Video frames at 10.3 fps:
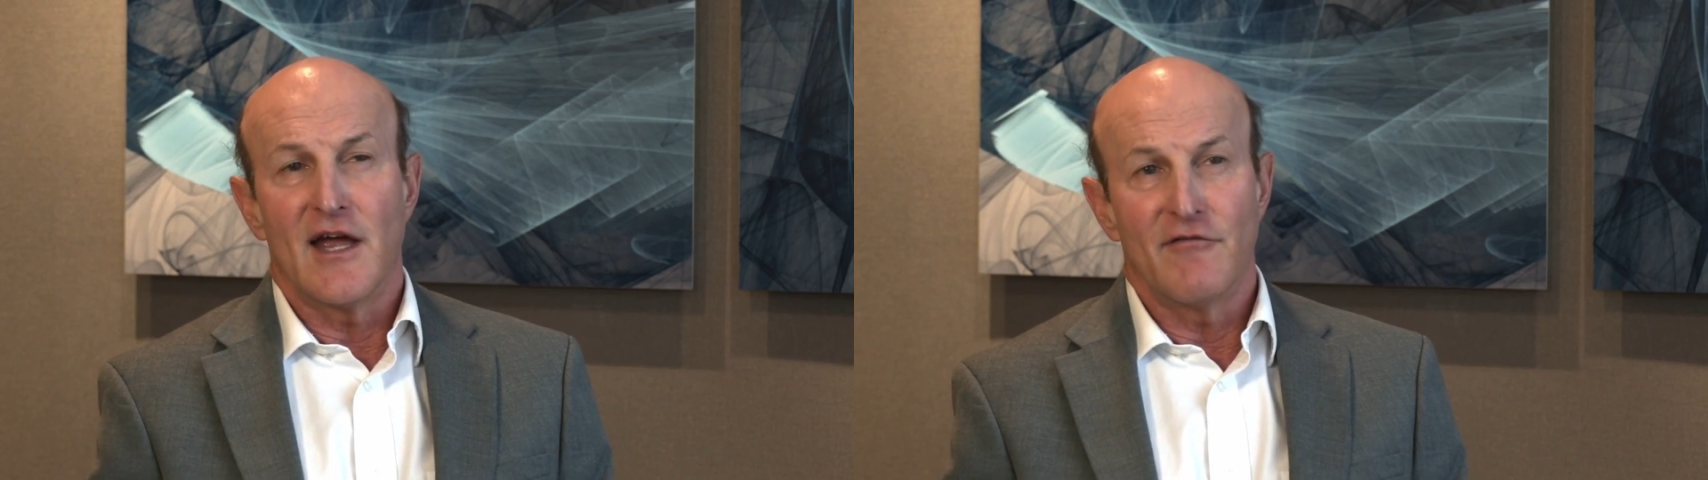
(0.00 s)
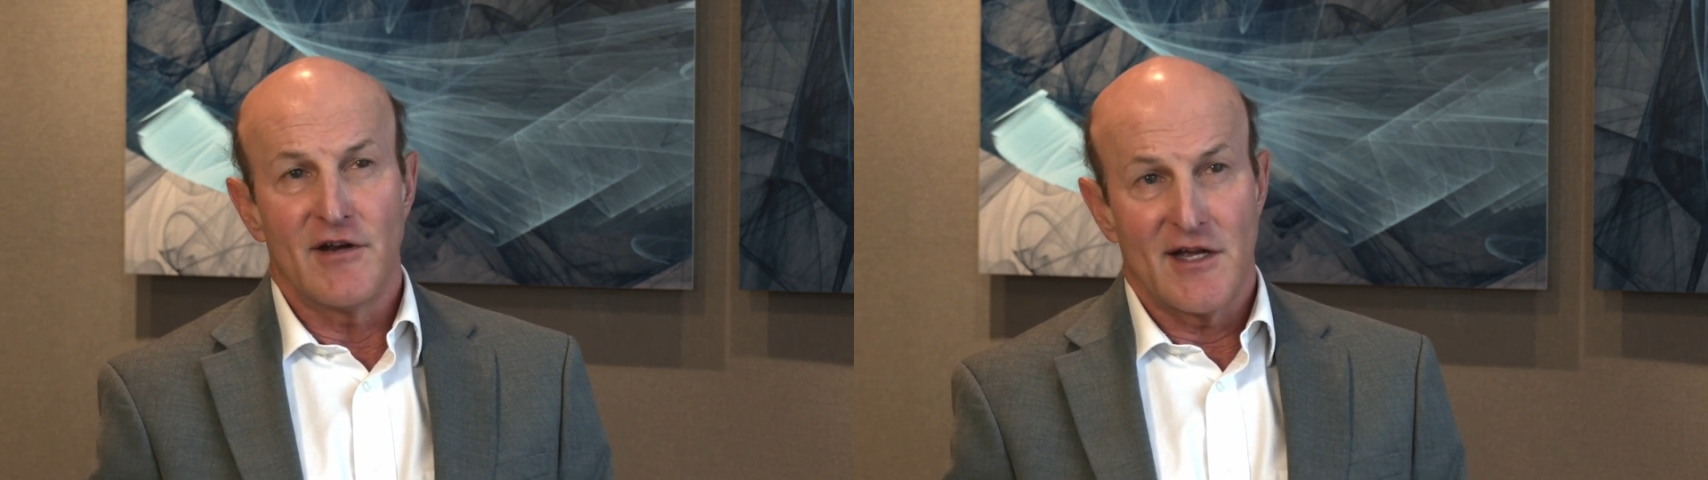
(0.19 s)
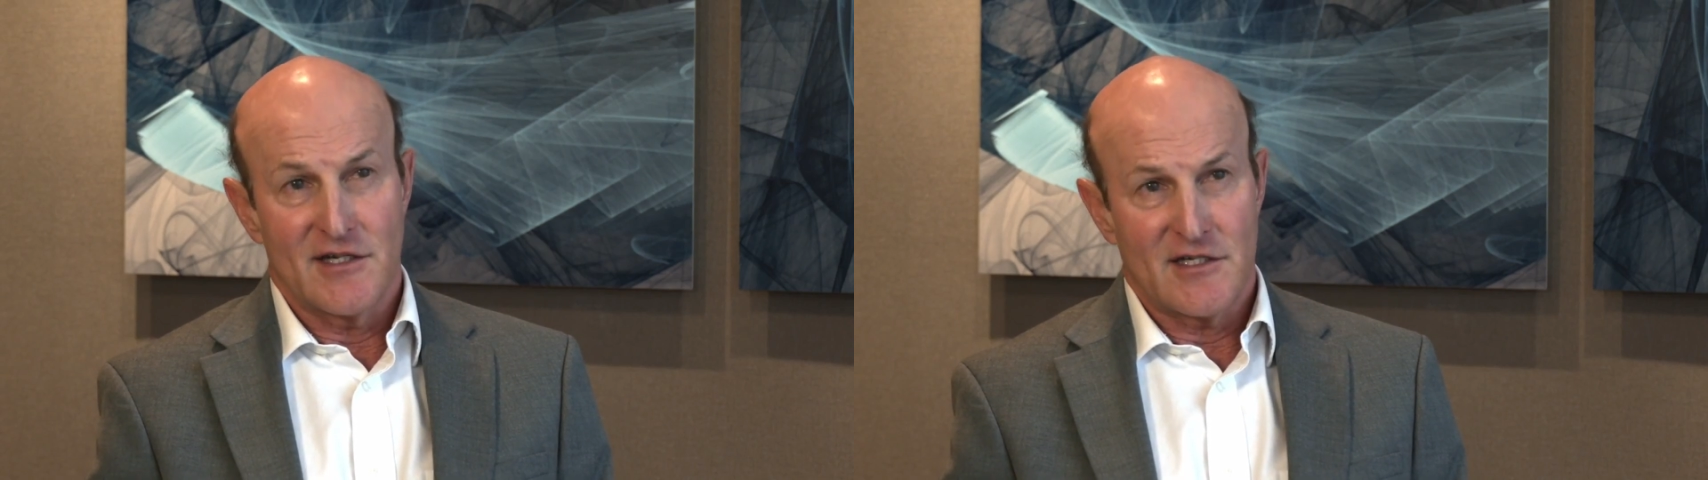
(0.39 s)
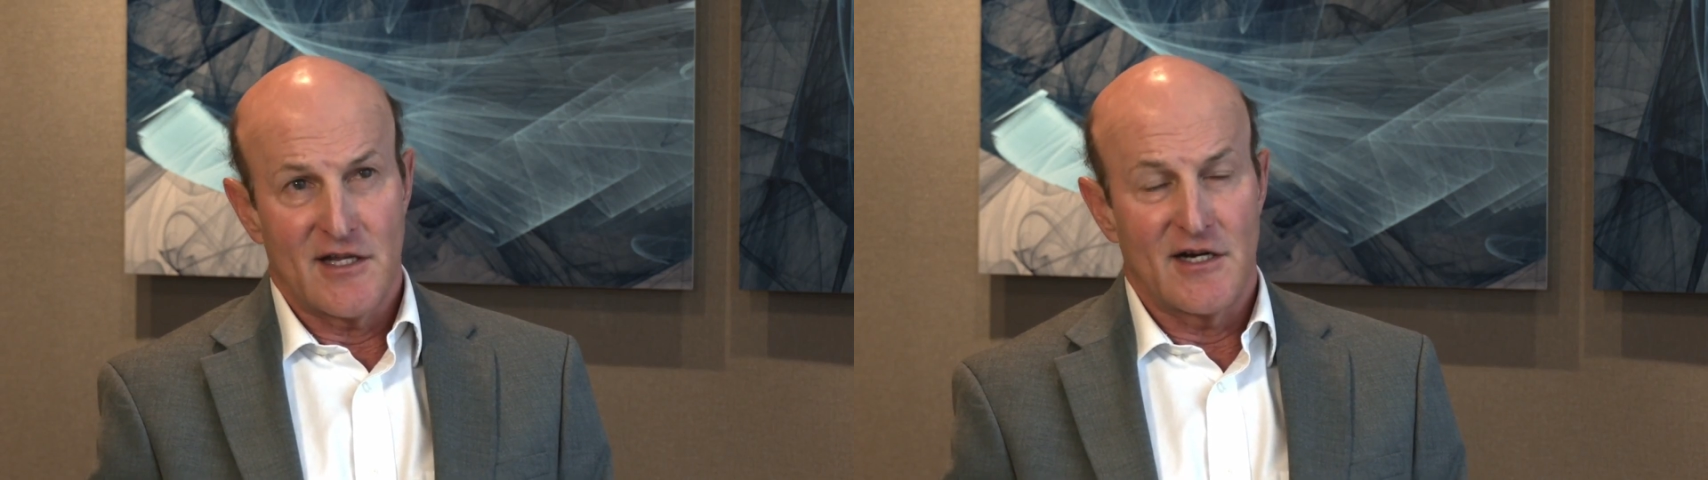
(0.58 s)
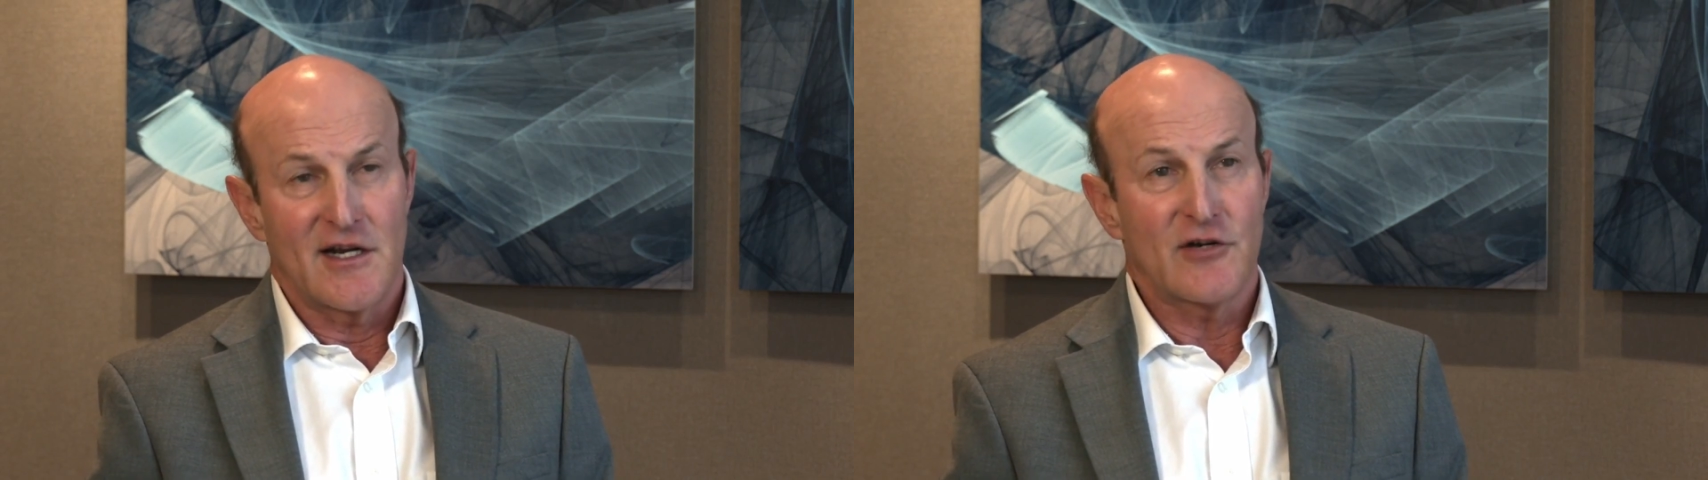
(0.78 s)
evidence
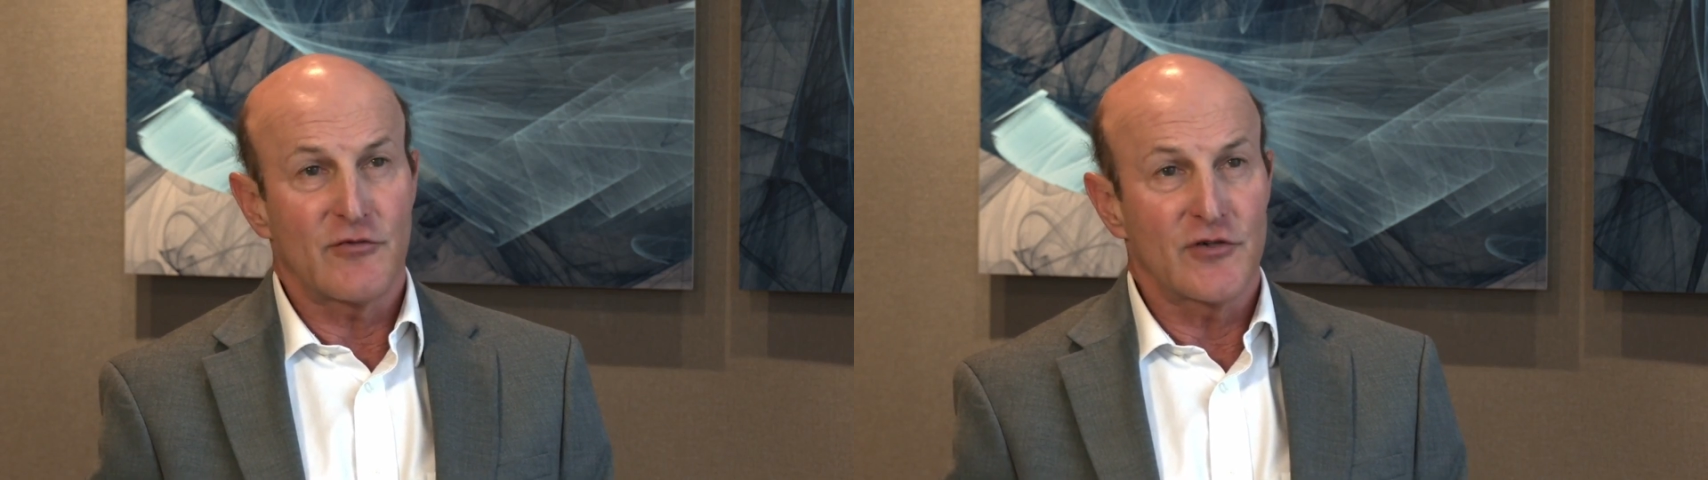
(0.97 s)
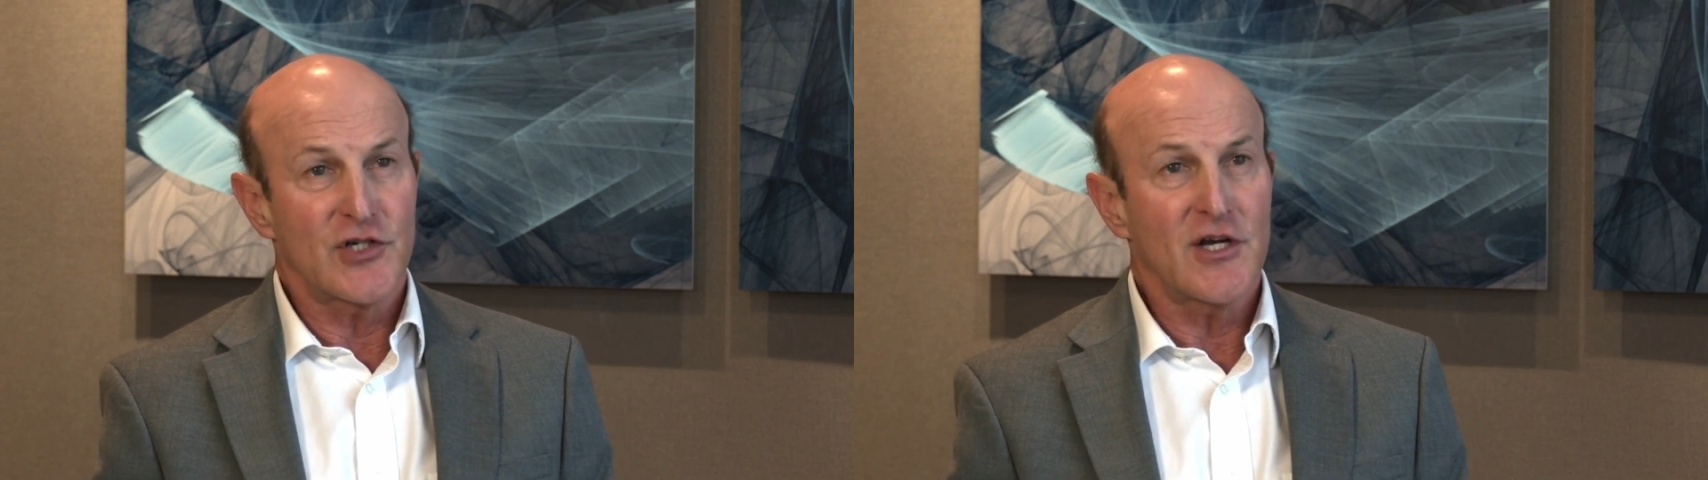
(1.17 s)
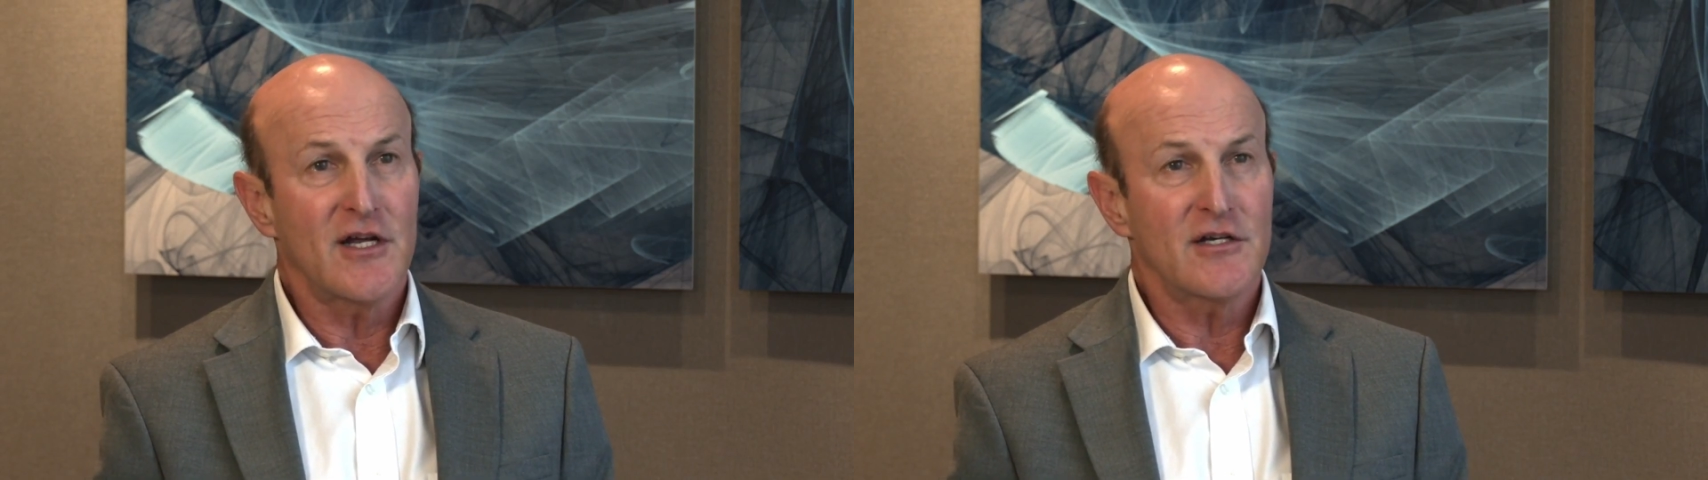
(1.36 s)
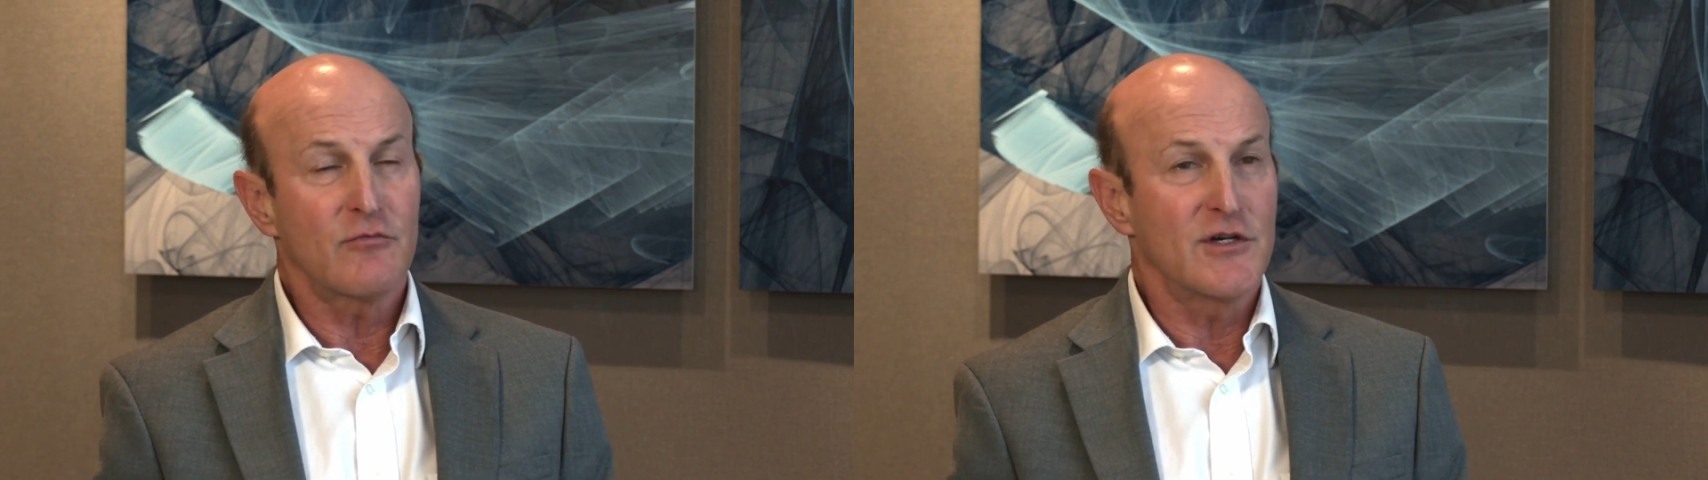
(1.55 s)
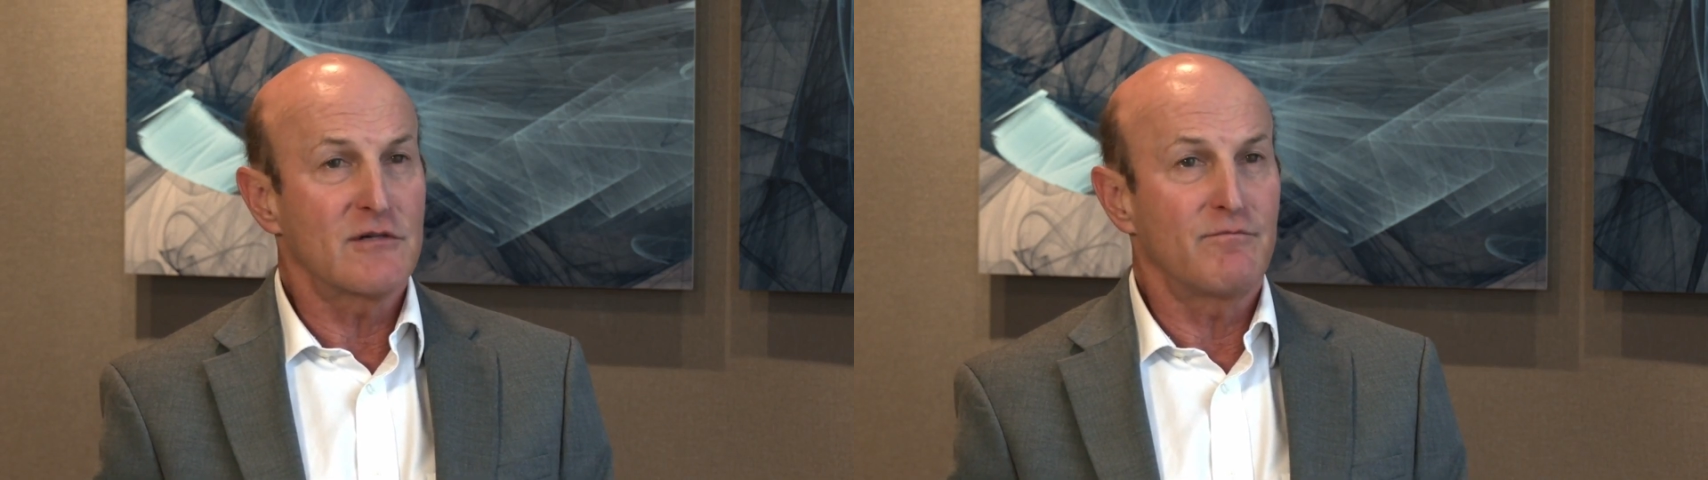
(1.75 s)
that an atrial shunt,
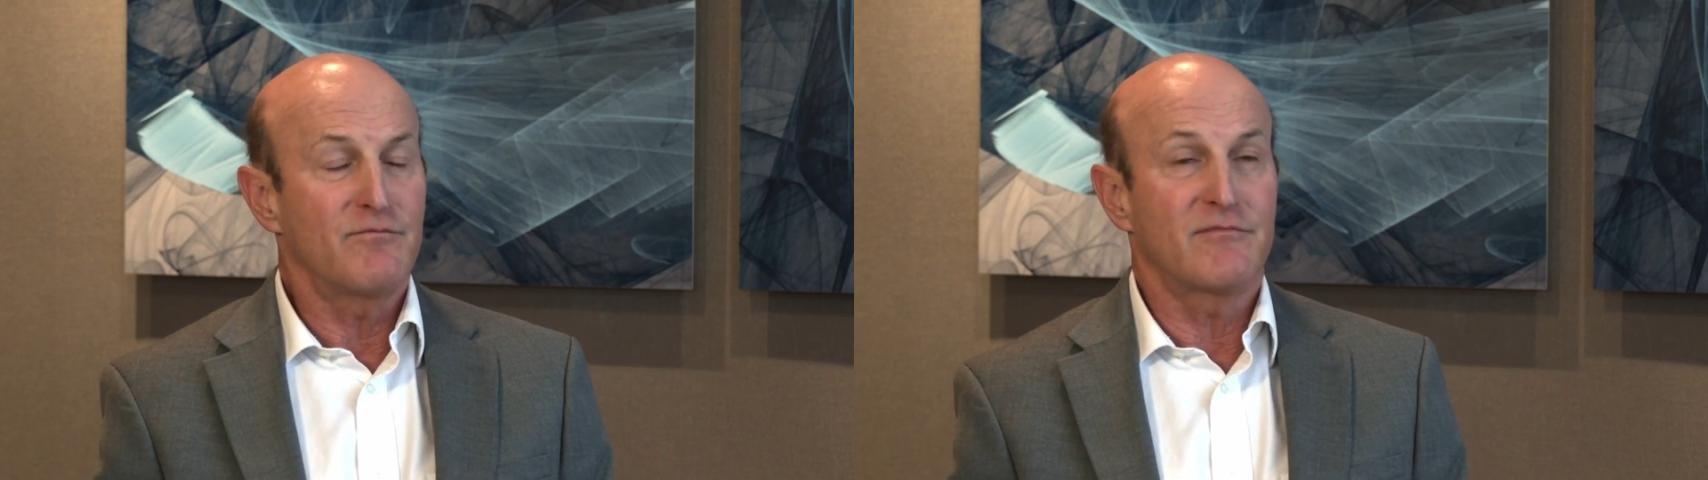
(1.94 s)
which